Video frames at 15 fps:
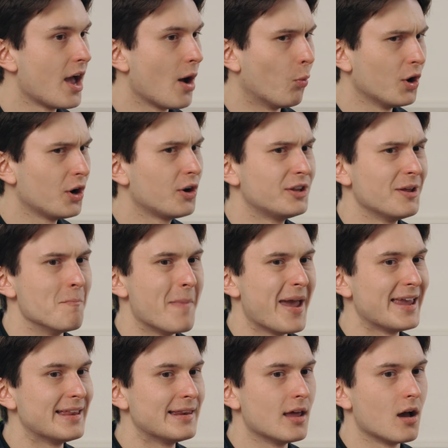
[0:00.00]
What are the
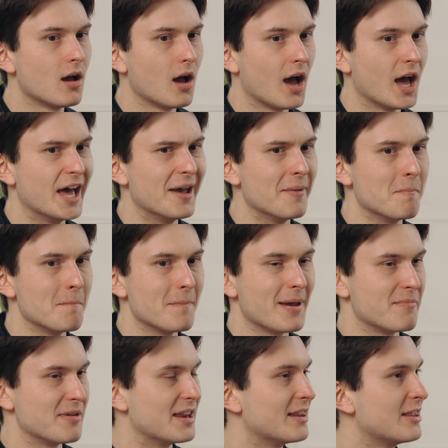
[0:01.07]
main
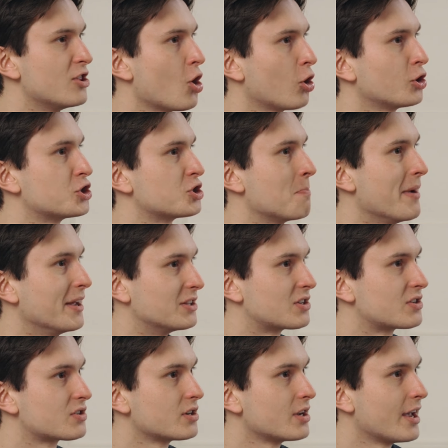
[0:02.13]
maybe knowledge
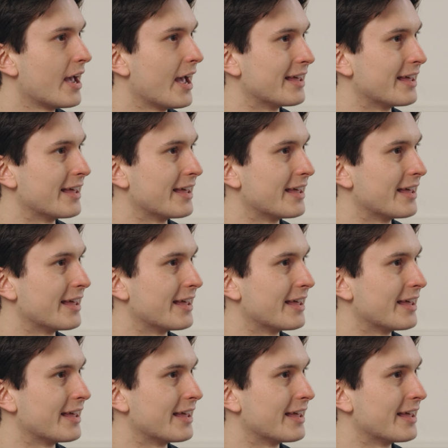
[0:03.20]
bits,